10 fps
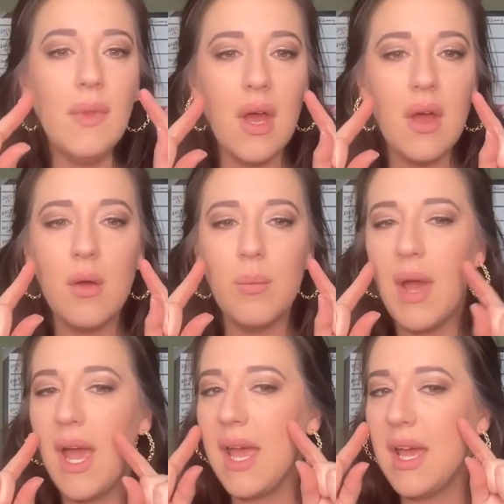
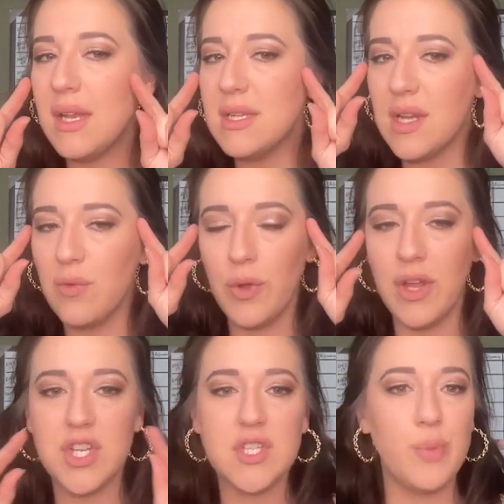And it
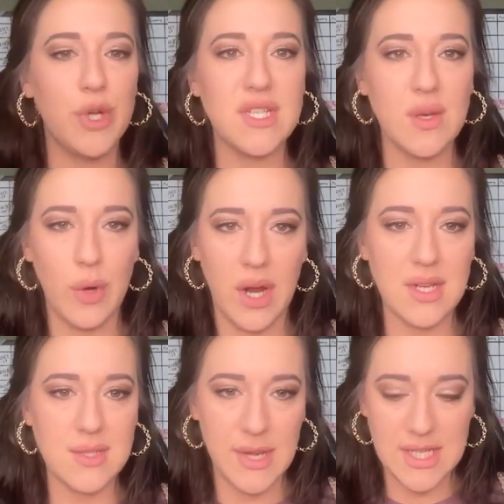really just puts it where
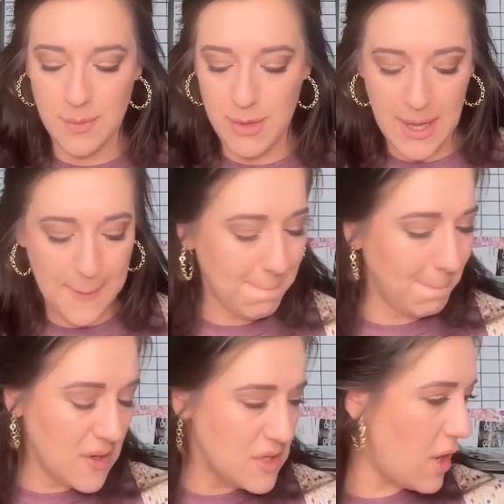it's meant to be.
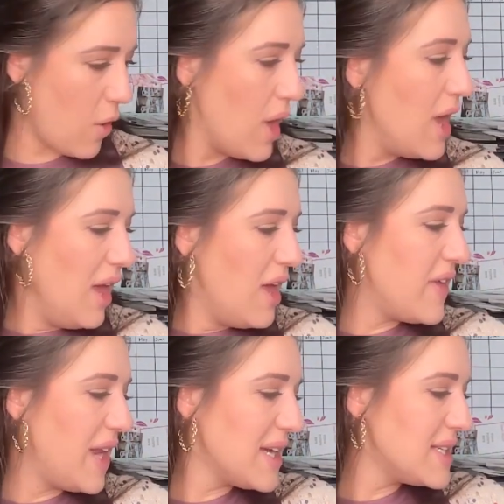So
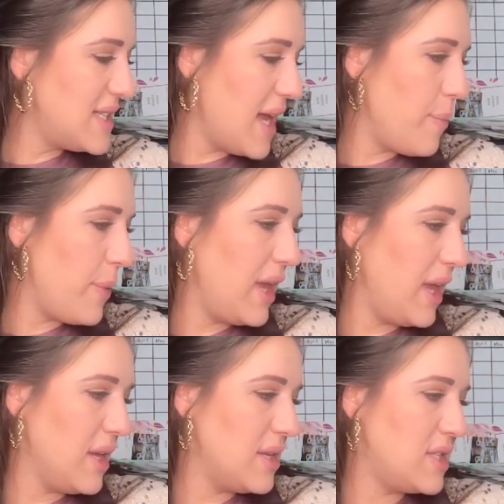the next step
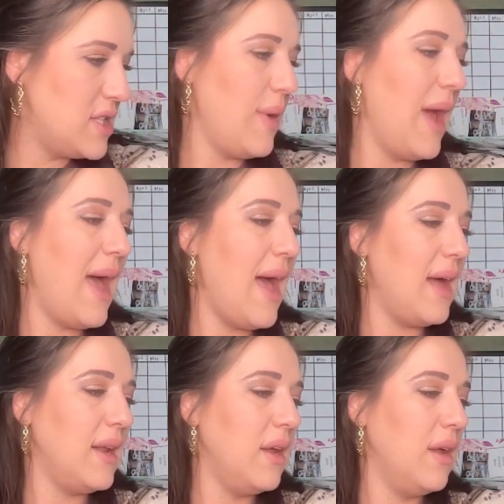is to
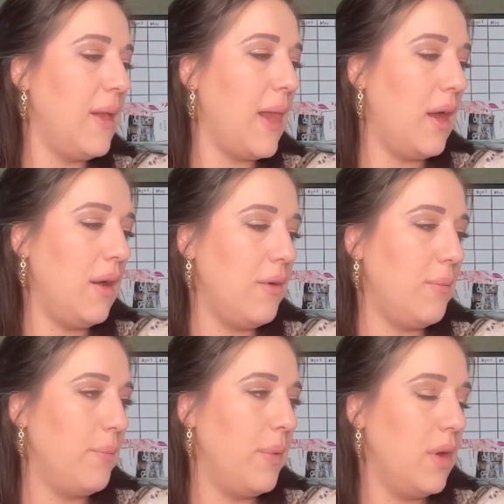add
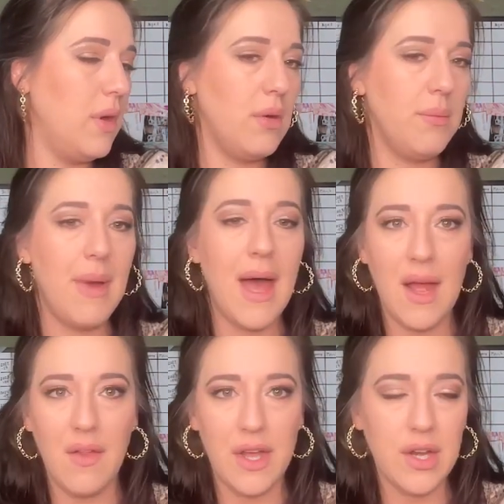my
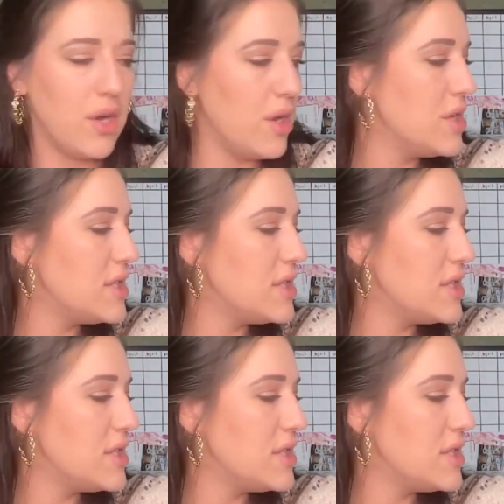highlighter.